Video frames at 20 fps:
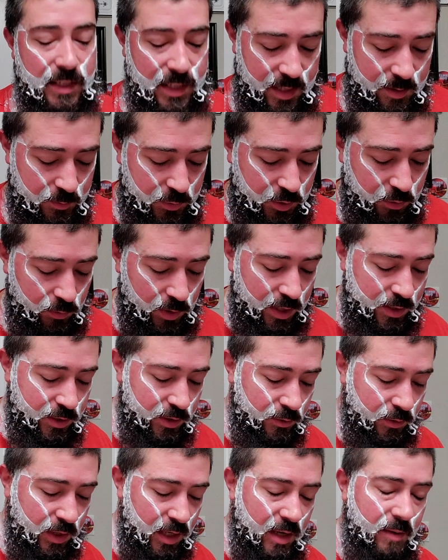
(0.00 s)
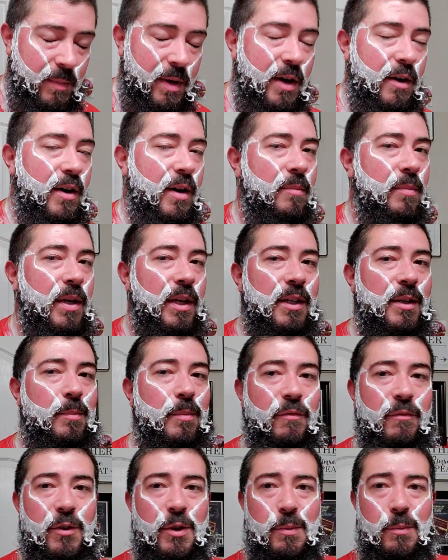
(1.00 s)
time Sorrento came out, I picked up
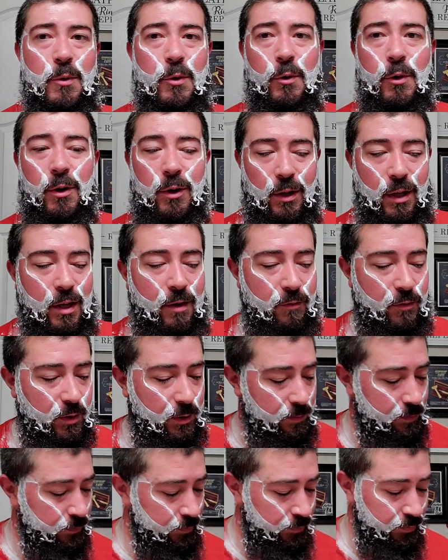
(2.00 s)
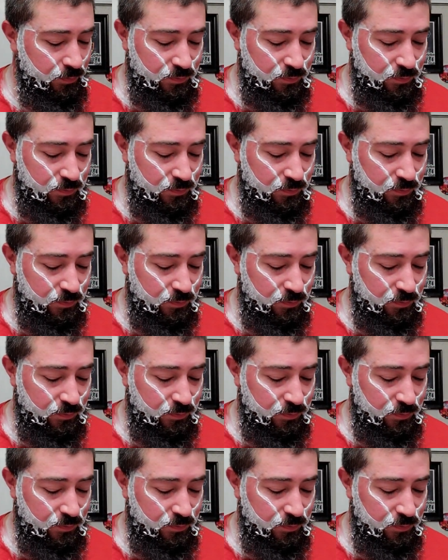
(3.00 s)
a few more, loved them.